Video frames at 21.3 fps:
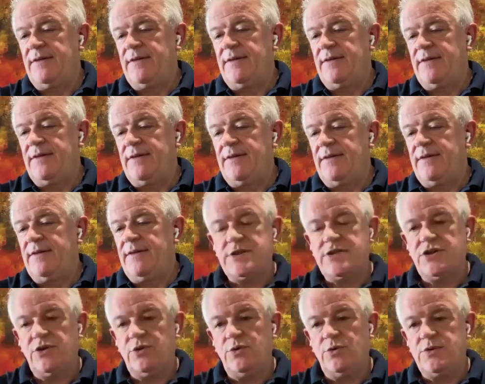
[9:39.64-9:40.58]
move
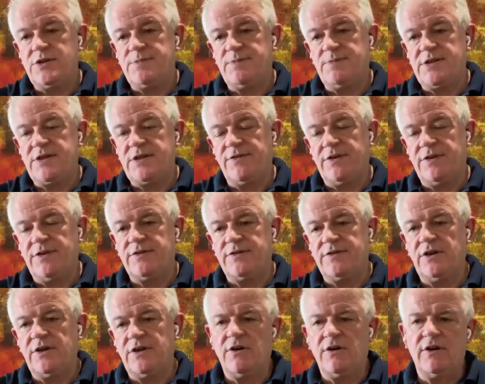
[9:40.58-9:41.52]
it to
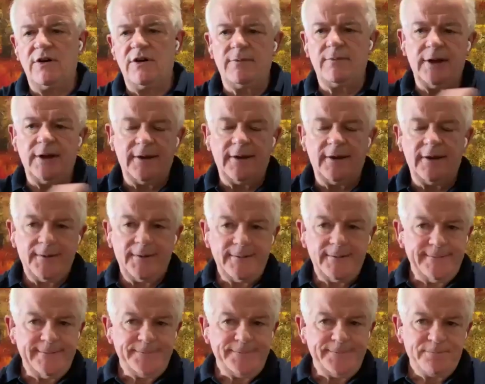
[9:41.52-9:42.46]
specifics of the
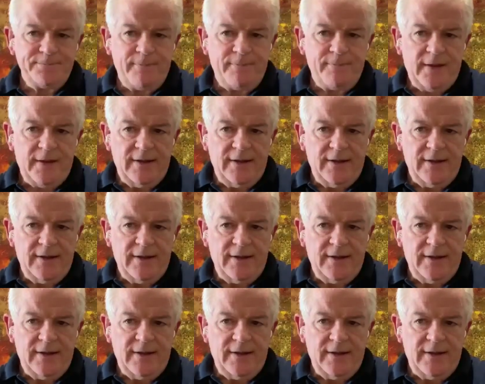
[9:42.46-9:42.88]
economy,